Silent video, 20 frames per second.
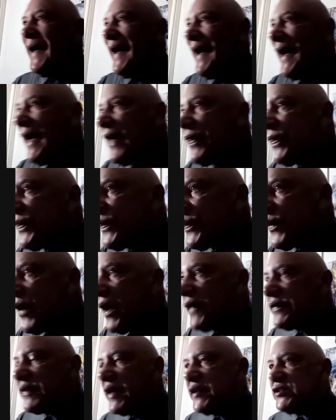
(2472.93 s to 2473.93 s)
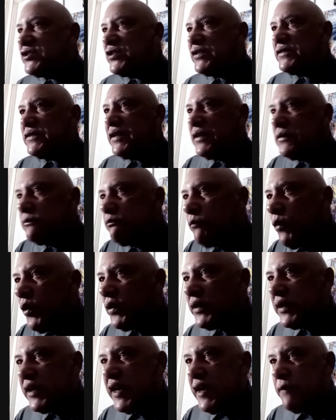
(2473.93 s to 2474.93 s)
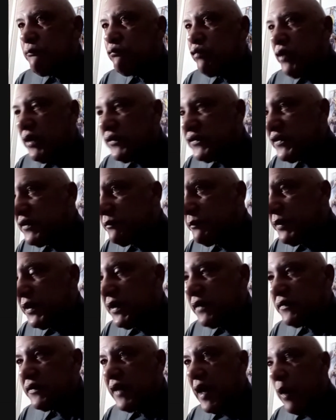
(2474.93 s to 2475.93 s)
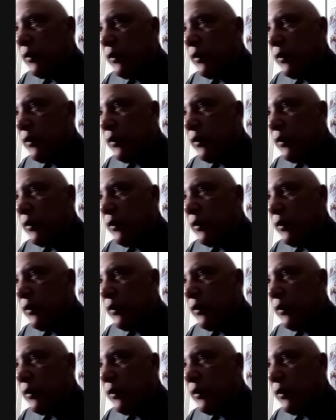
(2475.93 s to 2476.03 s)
I thought they should have did more to keep Brunson because that